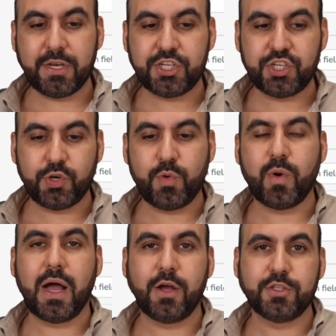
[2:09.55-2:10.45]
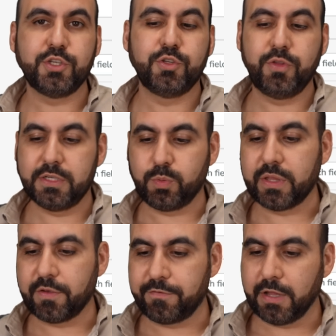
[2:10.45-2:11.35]
to show you how to do this
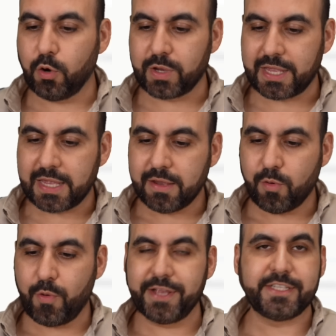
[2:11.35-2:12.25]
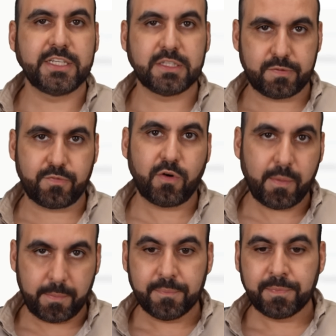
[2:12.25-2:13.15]
with Flow-E, which is
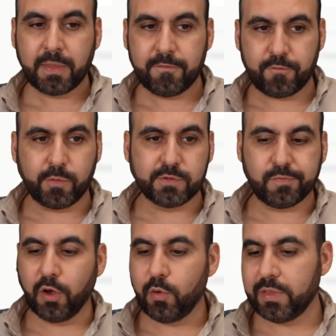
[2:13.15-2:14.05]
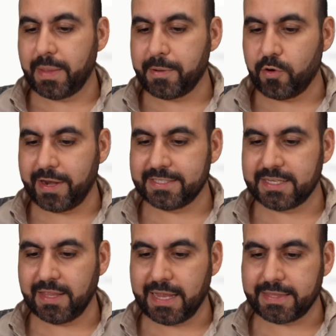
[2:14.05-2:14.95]
from FormsFlow. Let me go ahead and
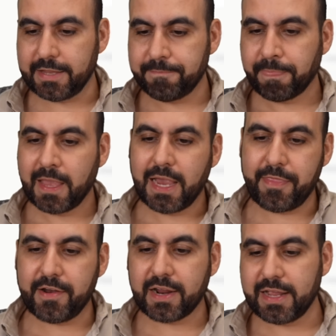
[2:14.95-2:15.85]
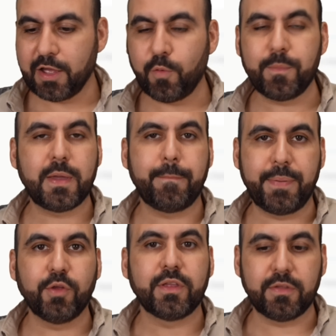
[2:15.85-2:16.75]
select it, and they're going to help me
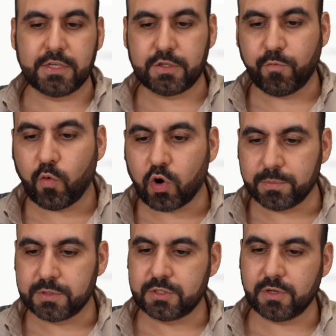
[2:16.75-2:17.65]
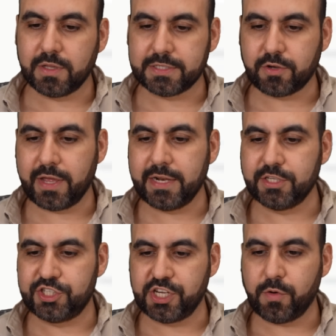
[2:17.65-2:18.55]
build this form. So let's go ahead
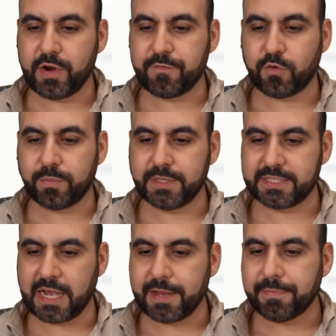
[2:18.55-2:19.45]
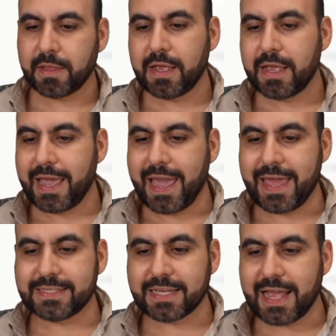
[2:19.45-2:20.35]
and generate form design.
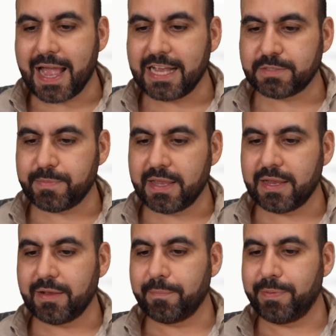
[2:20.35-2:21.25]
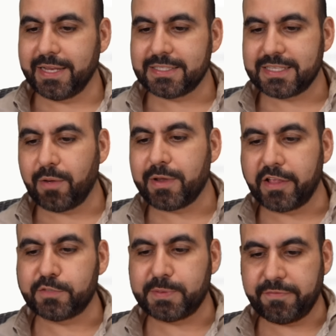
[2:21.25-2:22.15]
And it's going to ask me, please tell me all
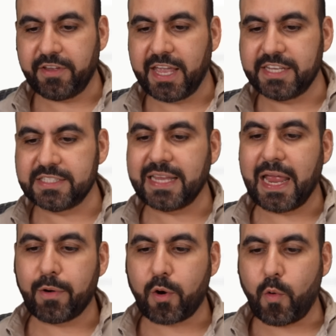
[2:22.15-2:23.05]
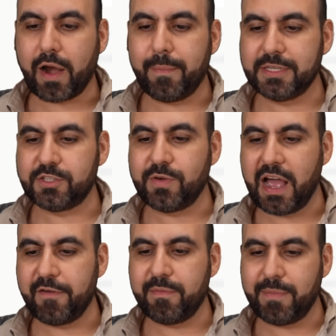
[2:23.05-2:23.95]
the specifications and requirements you
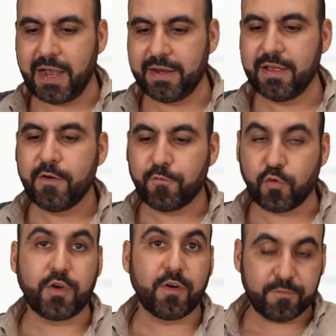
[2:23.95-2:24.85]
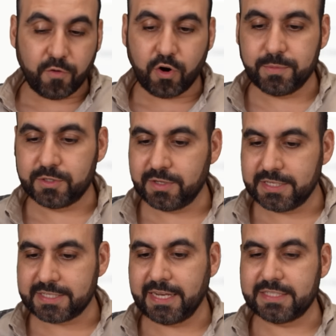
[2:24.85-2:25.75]
have in mind for your form. So in
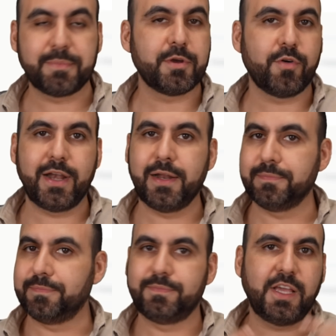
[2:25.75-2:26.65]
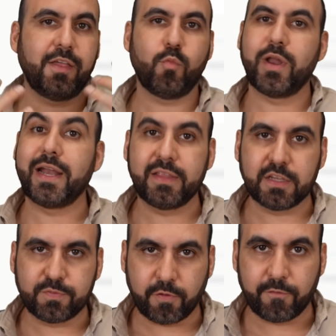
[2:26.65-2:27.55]
this case, let me go ahead and tell it what I need
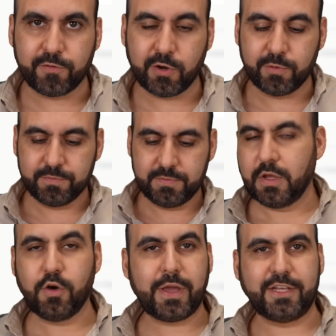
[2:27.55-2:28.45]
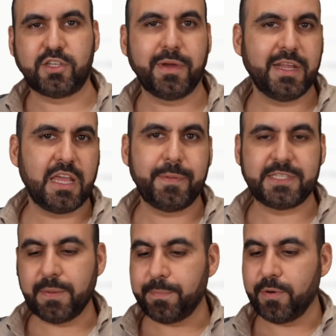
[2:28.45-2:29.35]
this form flow. Okay, so I'm going to keep it
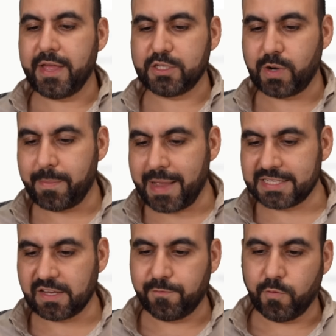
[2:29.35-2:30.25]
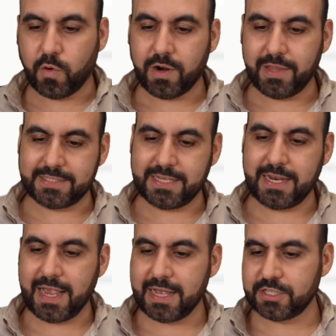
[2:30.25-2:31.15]
simple. That's what I'm asking for. Let's
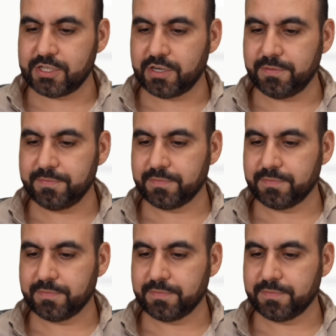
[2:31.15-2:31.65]
hit enter.